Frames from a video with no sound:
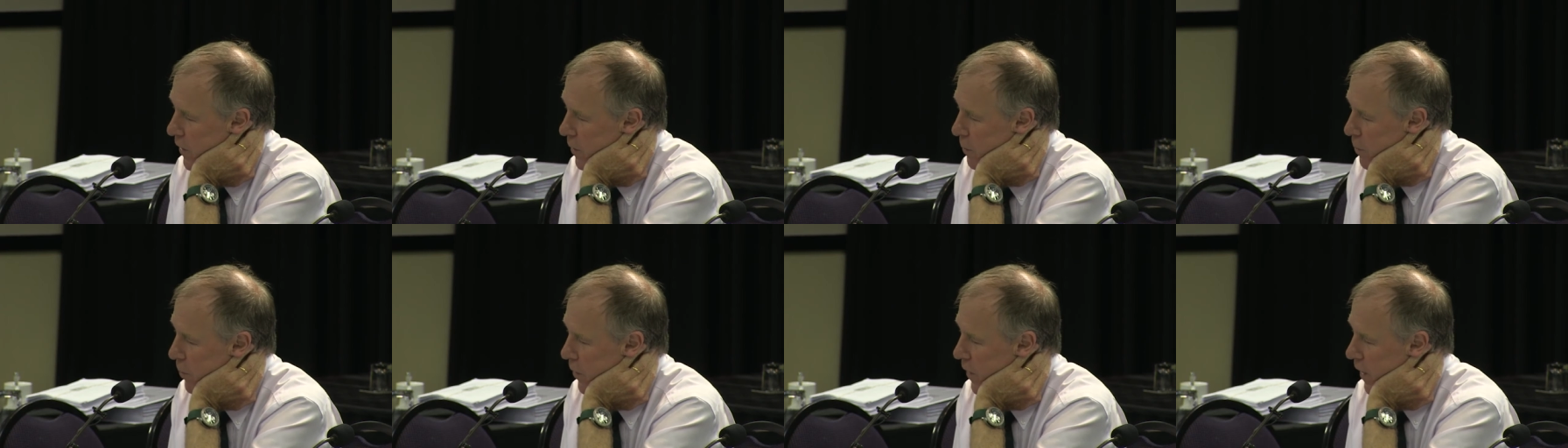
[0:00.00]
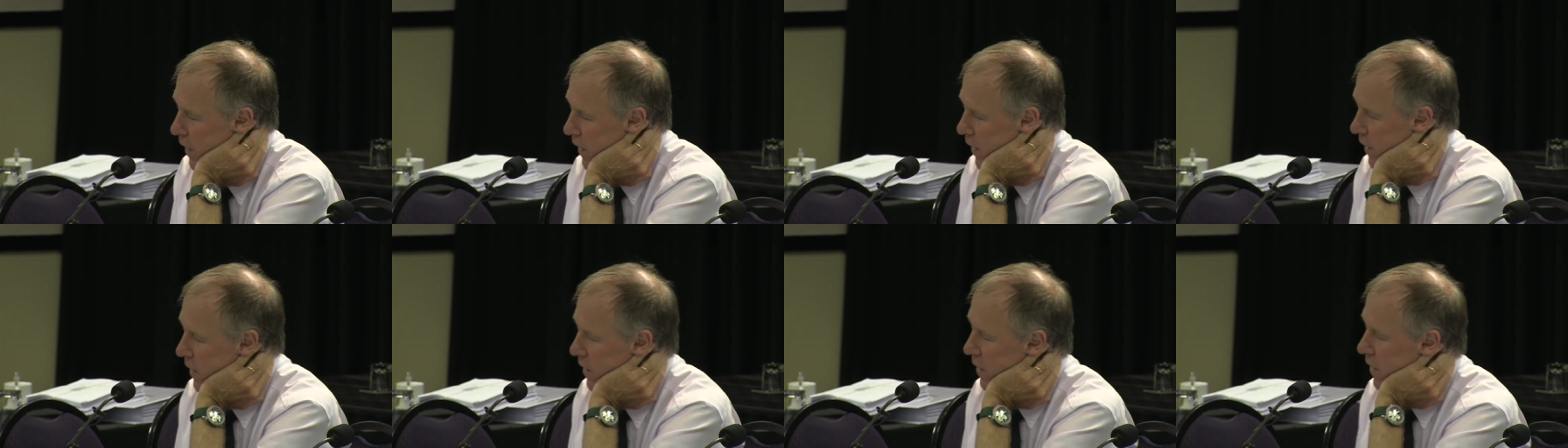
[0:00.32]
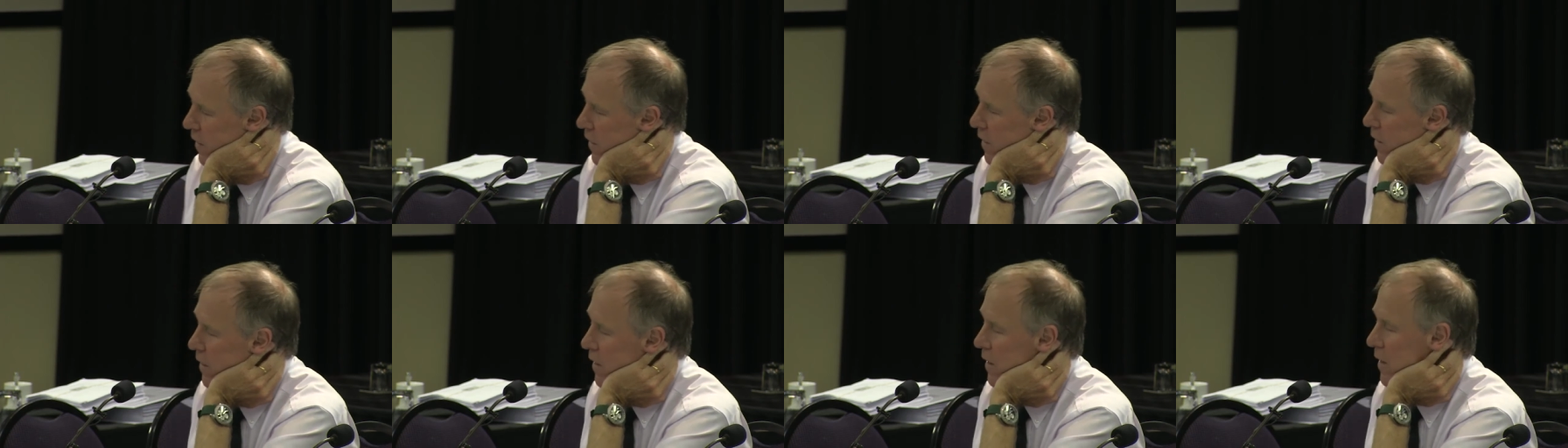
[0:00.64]
the
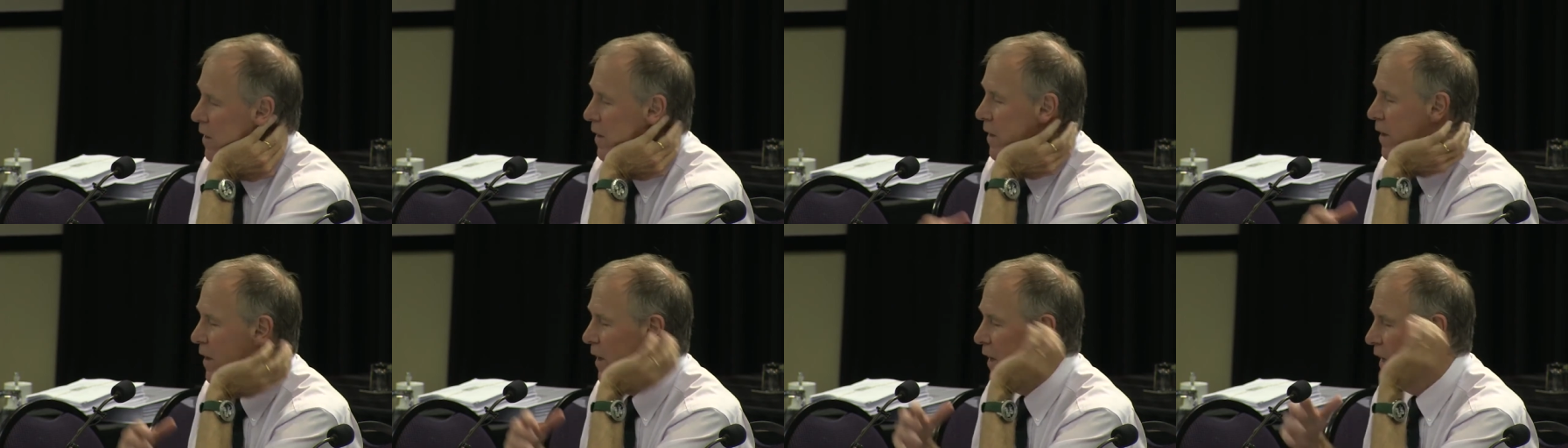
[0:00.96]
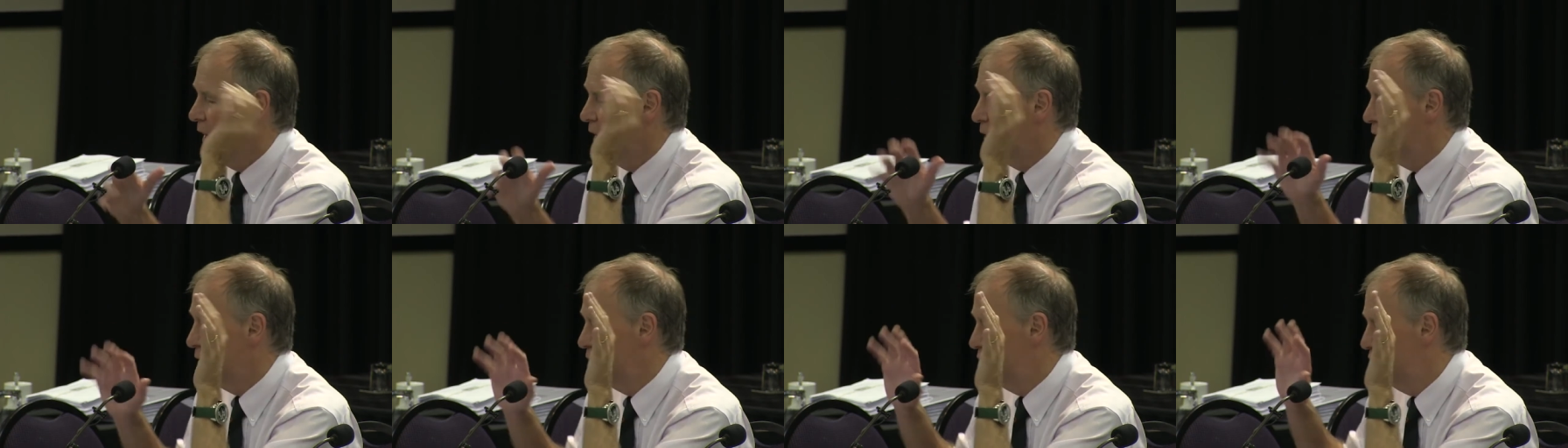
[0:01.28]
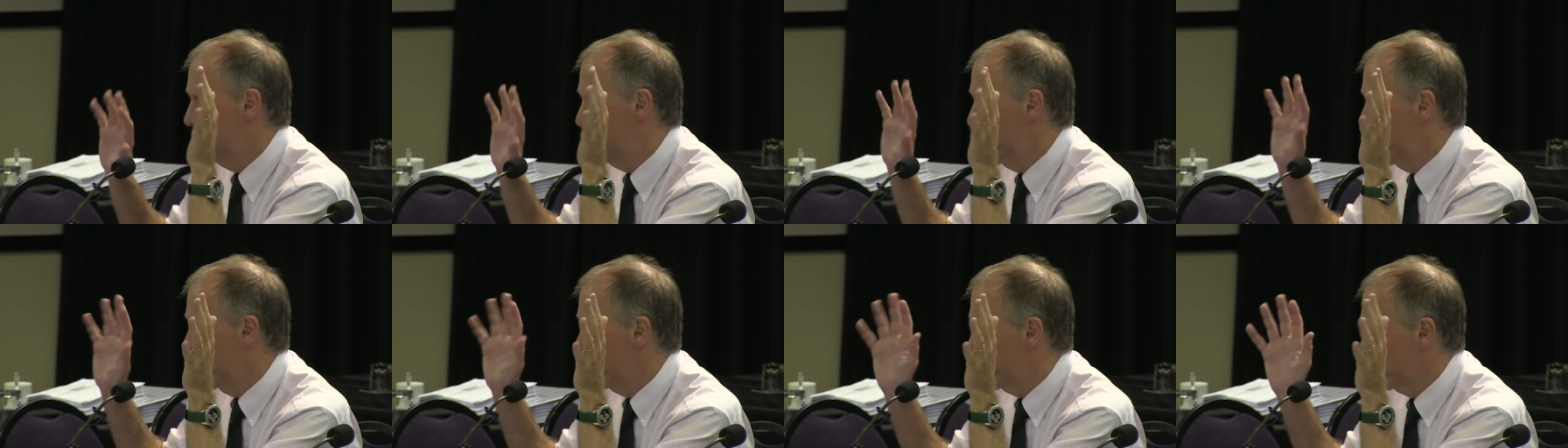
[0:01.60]
brain, in
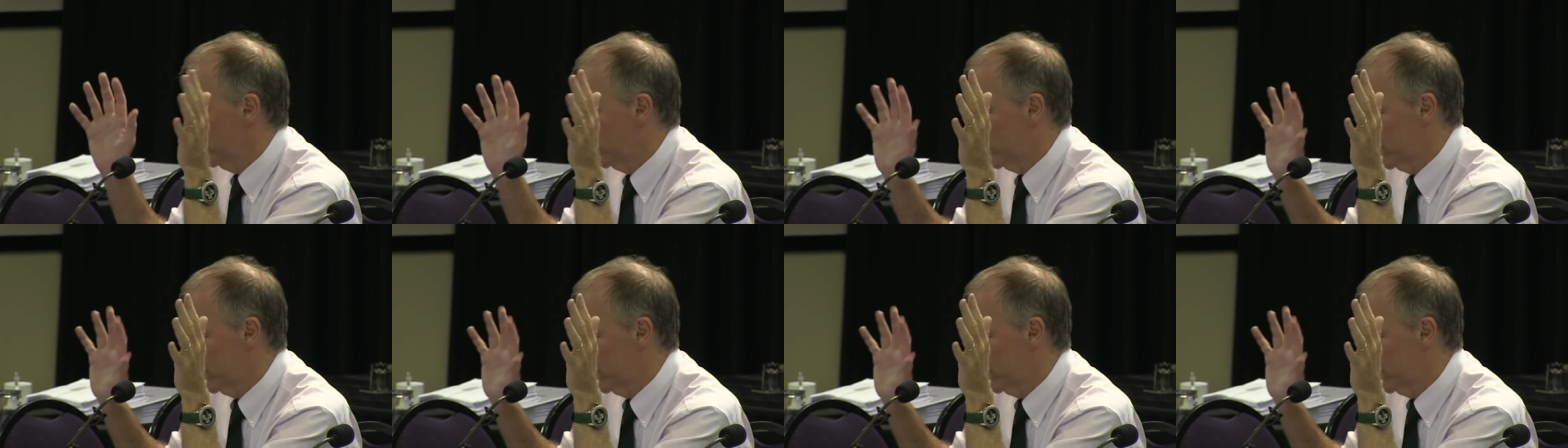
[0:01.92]
general